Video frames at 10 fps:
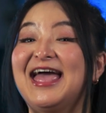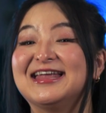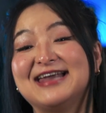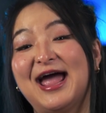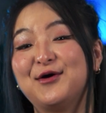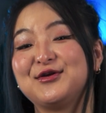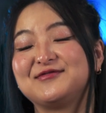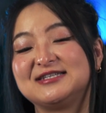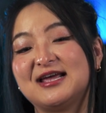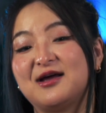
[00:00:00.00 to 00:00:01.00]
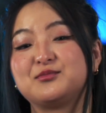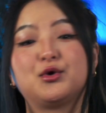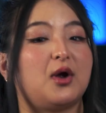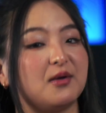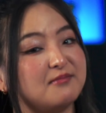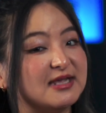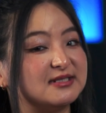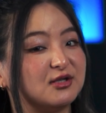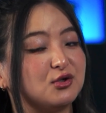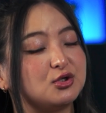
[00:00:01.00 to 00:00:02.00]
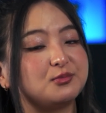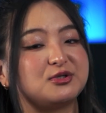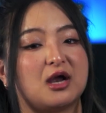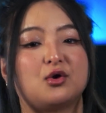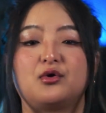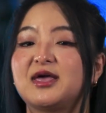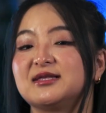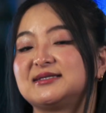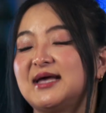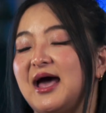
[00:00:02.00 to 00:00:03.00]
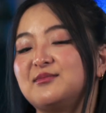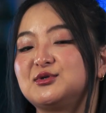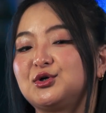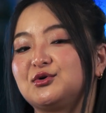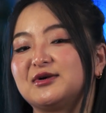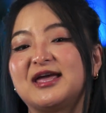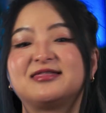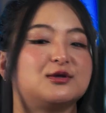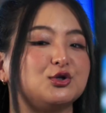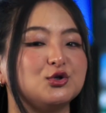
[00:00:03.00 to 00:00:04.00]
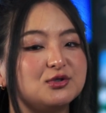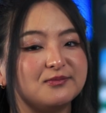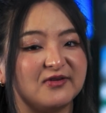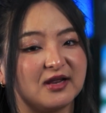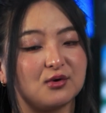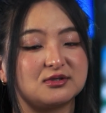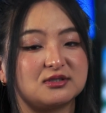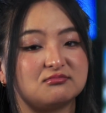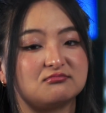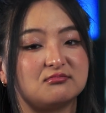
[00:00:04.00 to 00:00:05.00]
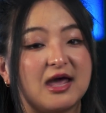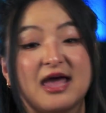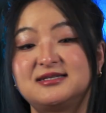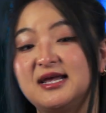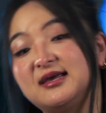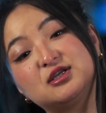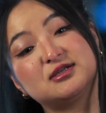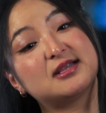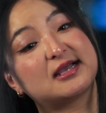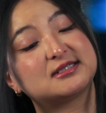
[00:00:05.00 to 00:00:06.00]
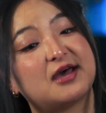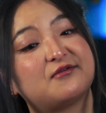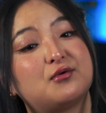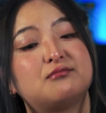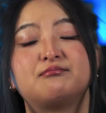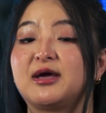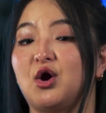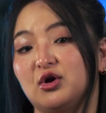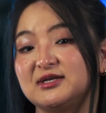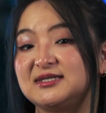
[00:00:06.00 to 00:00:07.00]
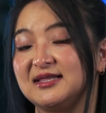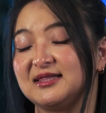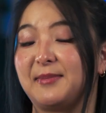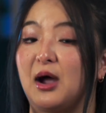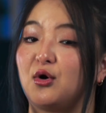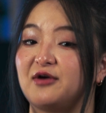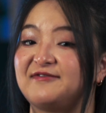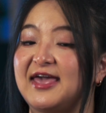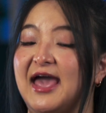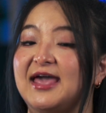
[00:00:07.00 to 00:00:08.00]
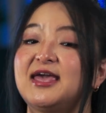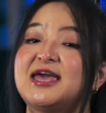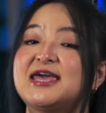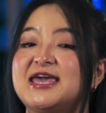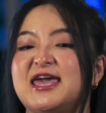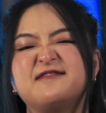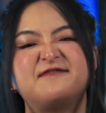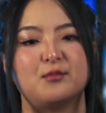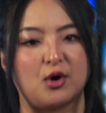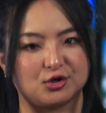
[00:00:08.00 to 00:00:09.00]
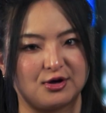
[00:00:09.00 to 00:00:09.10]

And now you've set up your amazing YouTube channel, it's time to create the YouTube videos and take it to the next level by harnessing the power of AI in Filmora